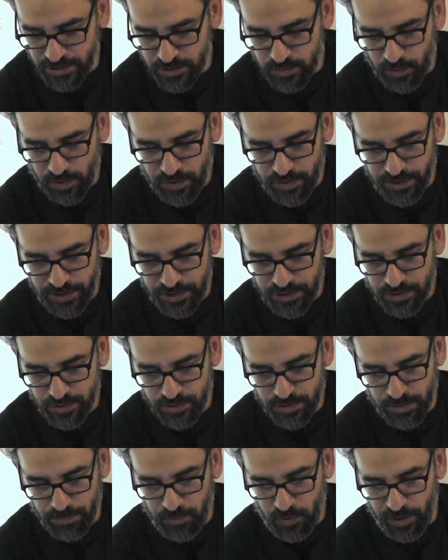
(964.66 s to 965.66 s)
I just want to reach
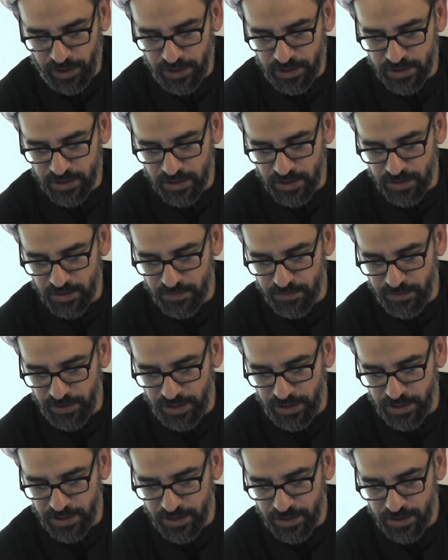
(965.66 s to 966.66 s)
to the point uh,
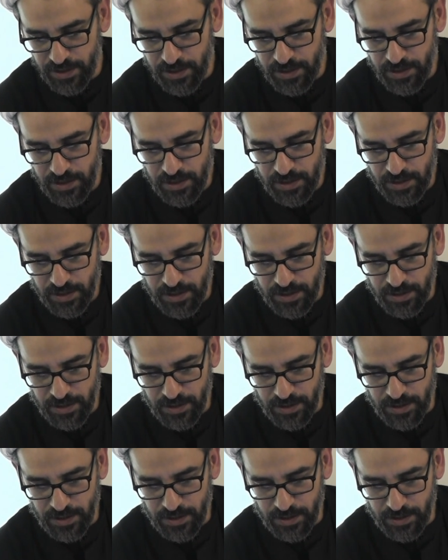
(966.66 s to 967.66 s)
where,
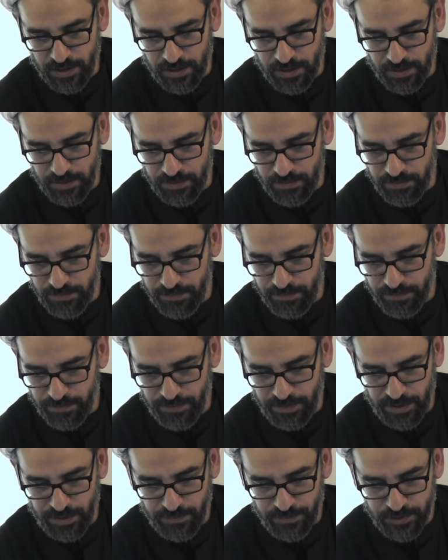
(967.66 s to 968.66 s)
uh,
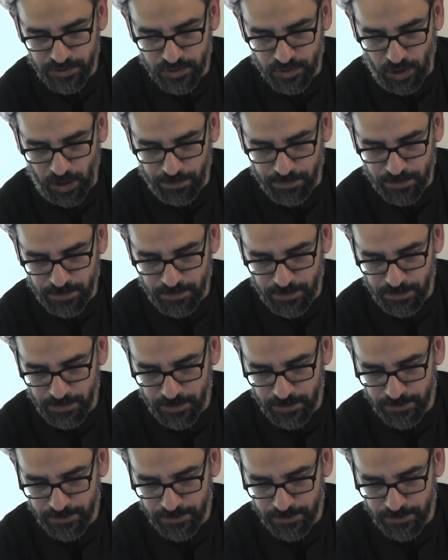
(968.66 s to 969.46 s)
where we stopped.